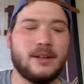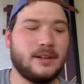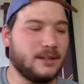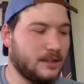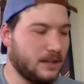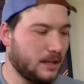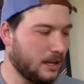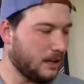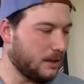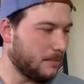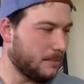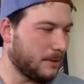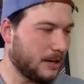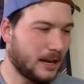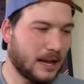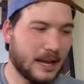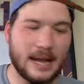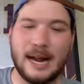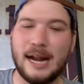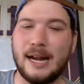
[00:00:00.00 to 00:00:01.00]
damn it!
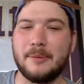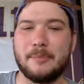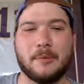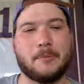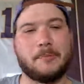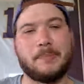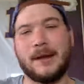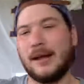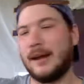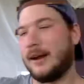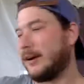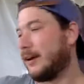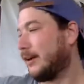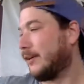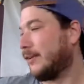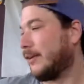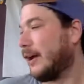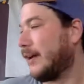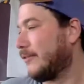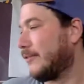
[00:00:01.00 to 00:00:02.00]
I had it prepared. I
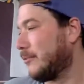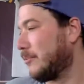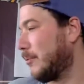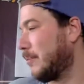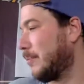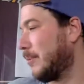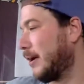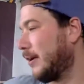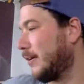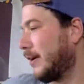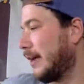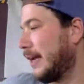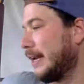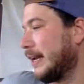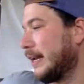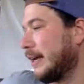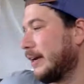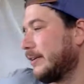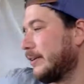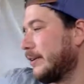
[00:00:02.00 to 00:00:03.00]
don't have it prepared right
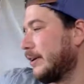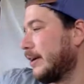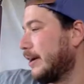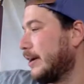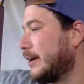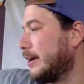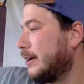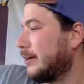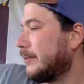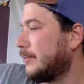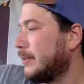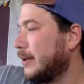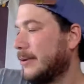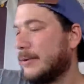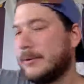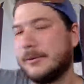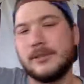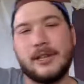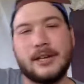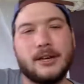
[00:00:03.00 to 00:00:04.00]
now. Um, it
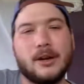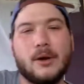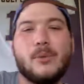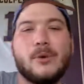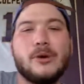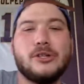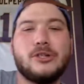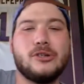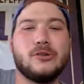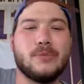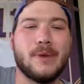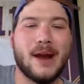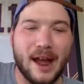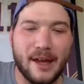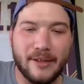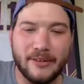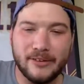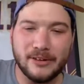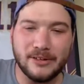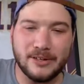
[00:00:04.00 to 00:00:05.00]
was like a would you
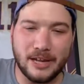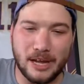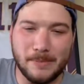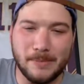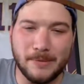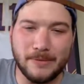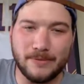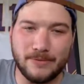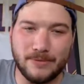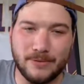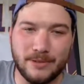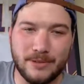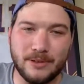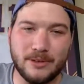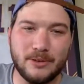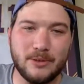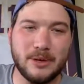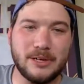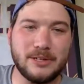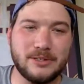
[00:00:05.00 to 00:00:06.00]
rather type of
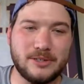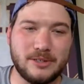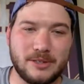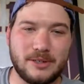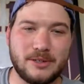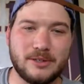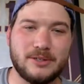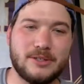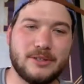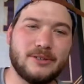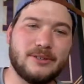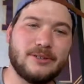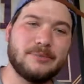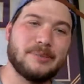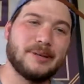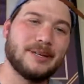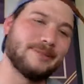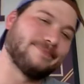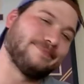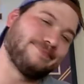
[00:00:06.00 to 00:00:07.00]
question or two,
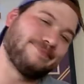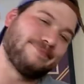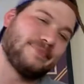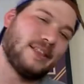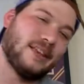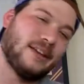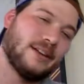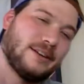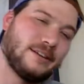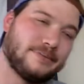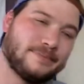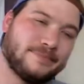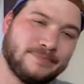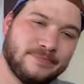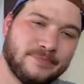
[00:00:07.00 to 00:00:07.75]
but you know,